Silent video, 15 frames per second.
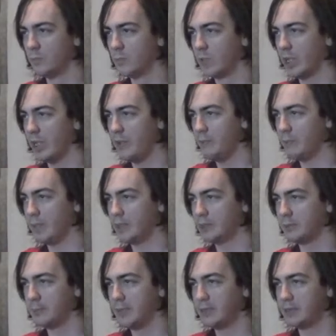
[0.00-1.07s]
Okay, my
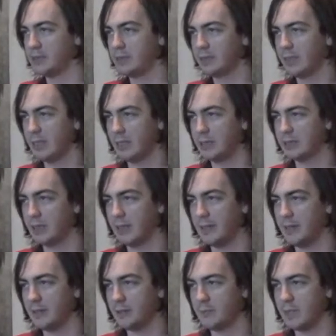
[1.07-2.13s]
special attack is
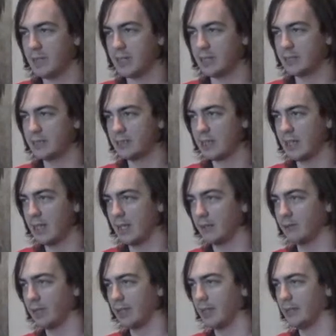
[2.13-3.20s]
higher than my attack
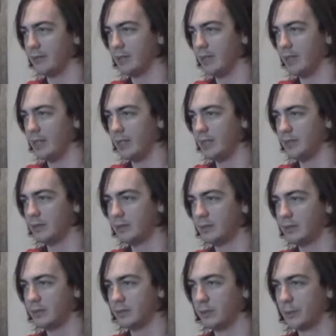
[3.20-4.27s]
right out the gate, so.